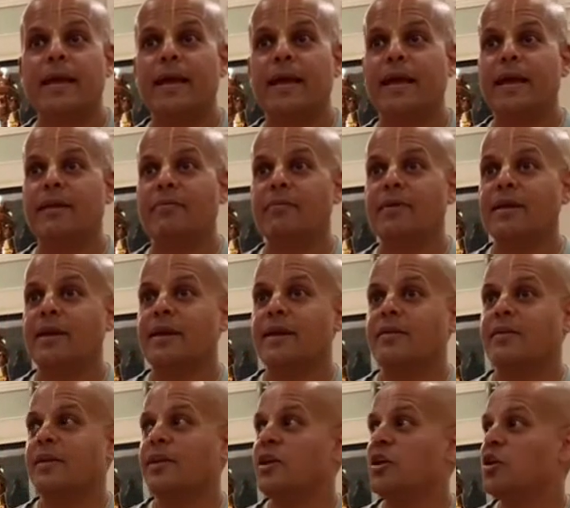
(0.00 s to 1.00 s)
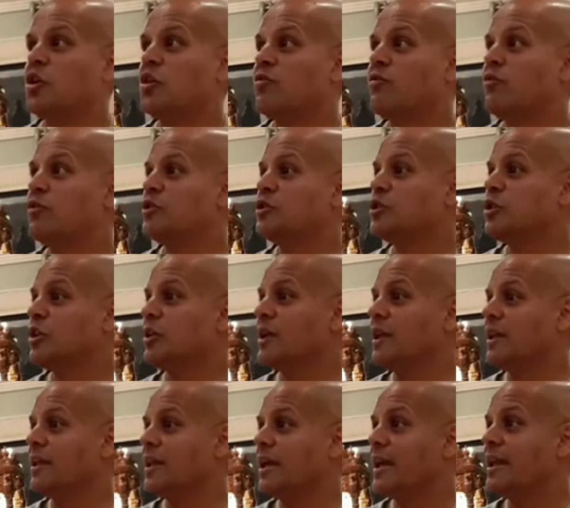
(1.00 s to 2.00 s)
and we can hear
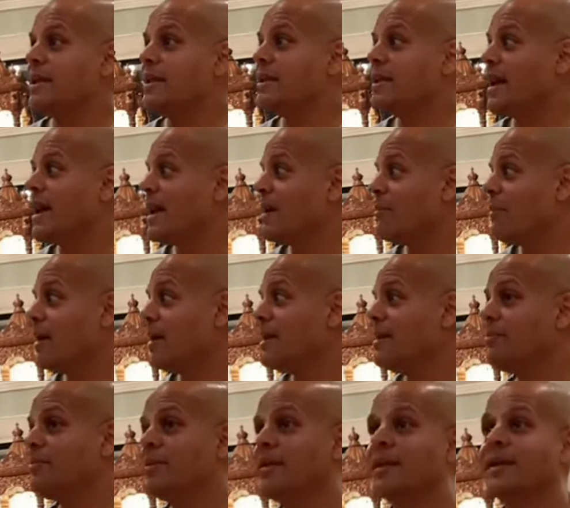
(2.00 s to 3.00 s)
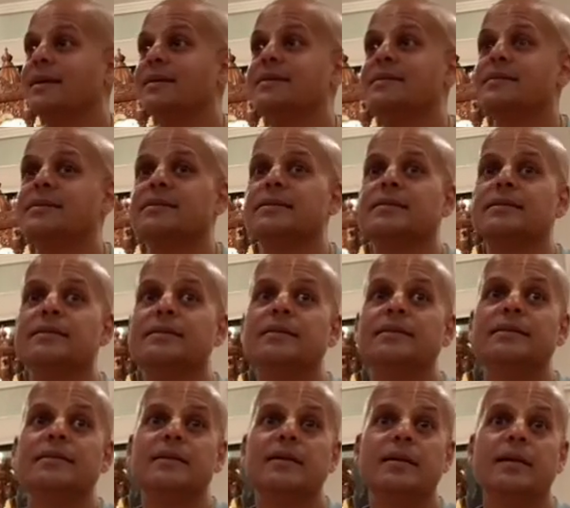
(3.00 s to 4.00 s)
virtually anytime, any place.
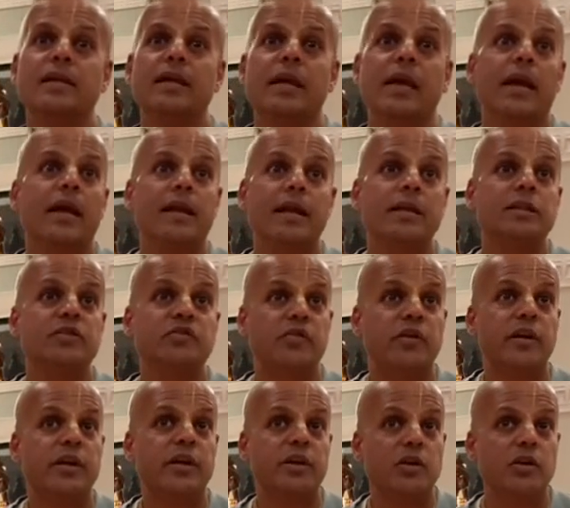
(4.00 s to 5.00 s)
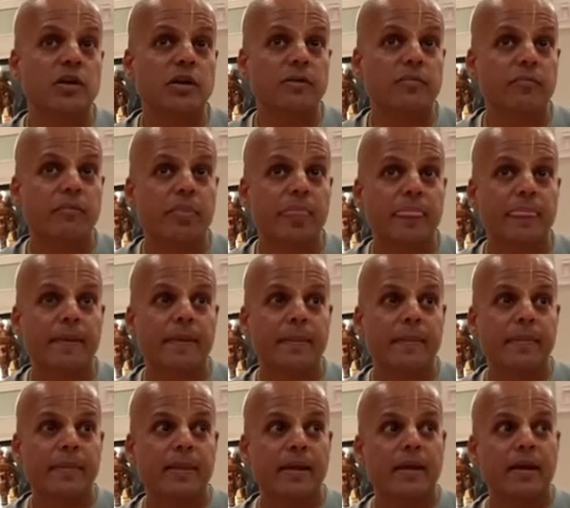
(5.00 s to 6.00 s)
That is very good.
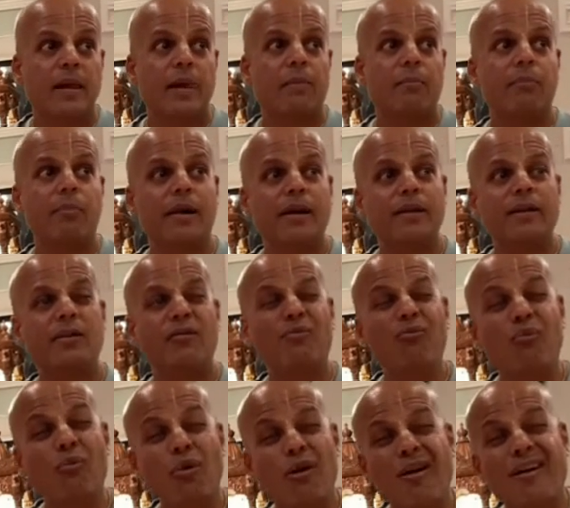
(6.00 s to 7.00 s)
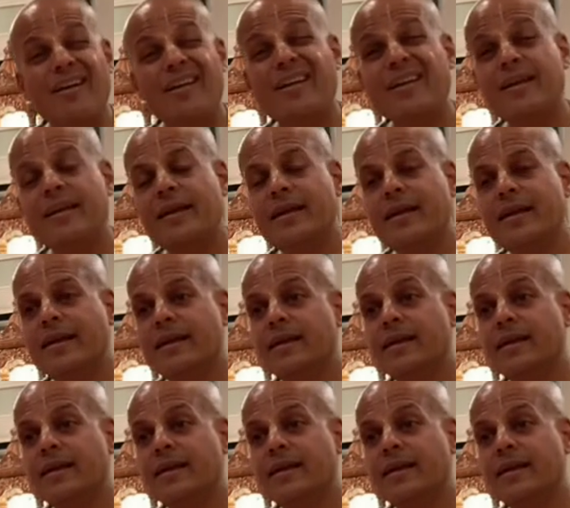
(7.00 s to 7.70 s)
But the one